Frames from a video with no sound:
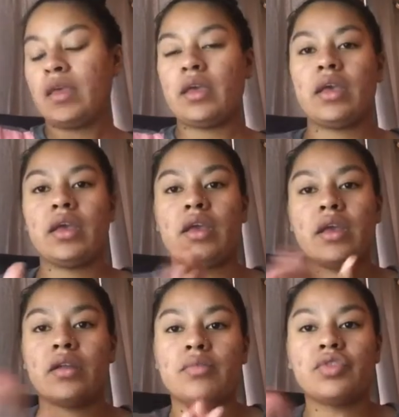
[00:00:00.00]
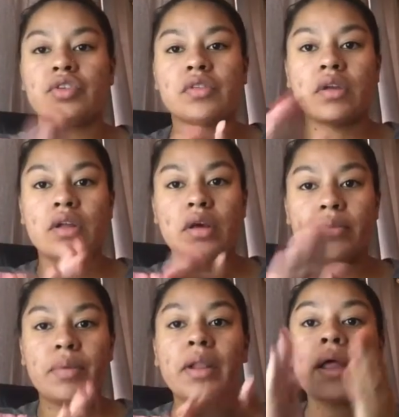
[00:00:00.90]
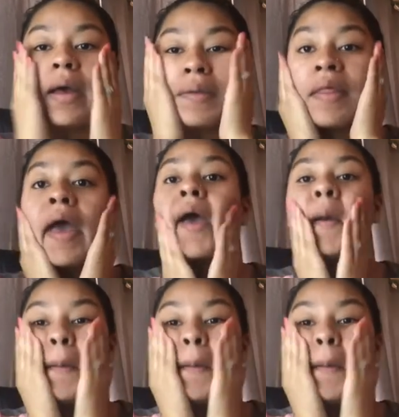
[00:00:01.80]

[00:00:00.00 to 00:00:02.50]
And I'm just gonna apply that.